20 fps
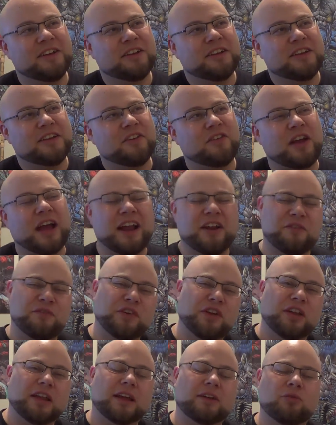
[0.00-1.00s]
you kind of
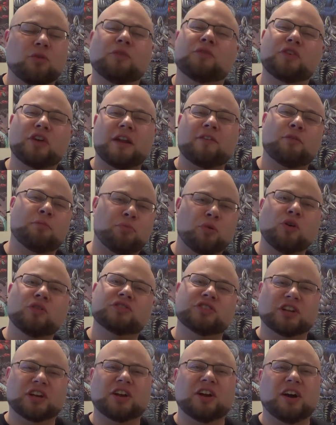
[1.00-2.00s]
feel like, well, if you're going to have a pros
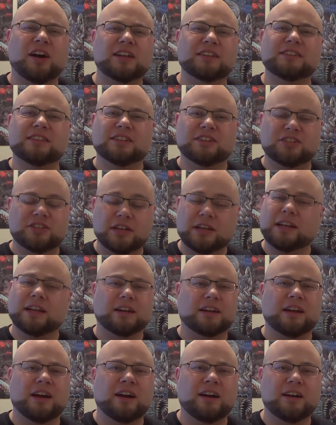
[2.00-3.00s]
and a cons list, you need a
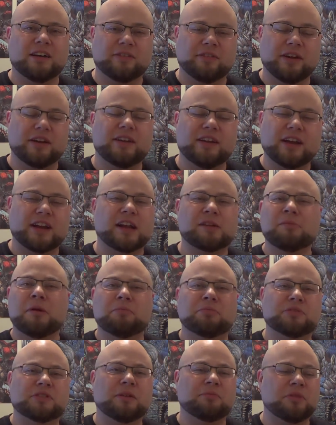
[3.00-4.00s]
con, right? You got to come up
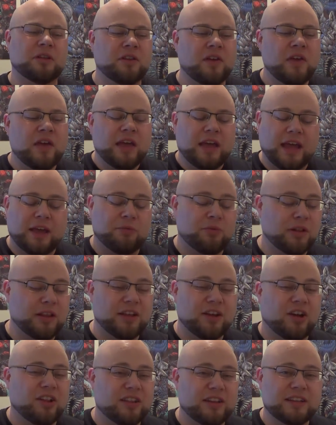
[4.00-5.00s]
with something. And really
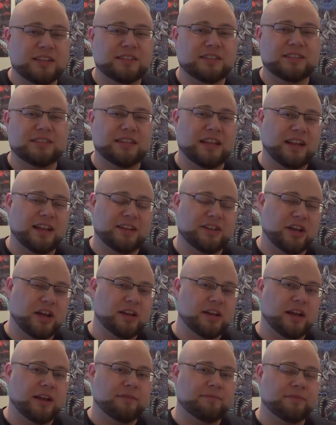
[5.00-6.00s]
all it is
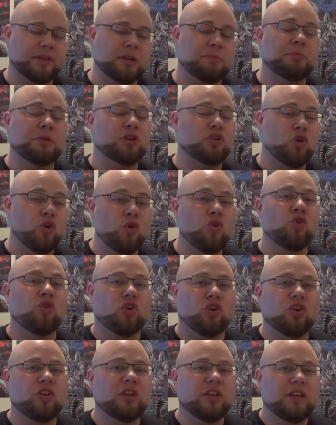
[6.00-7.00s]
that it'd be
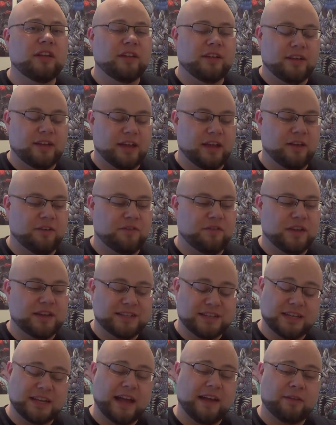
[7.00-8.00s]
cool if it
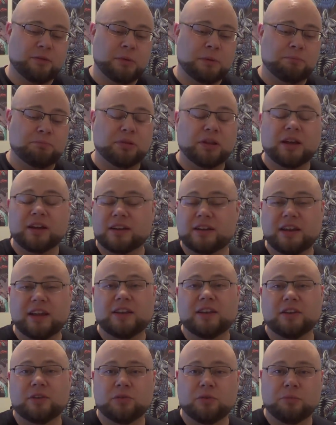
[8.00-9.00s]
didn't have to be plugged
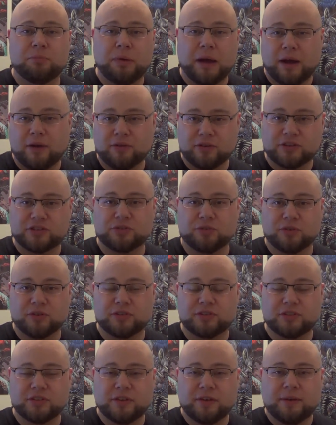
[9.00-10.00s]
into a power source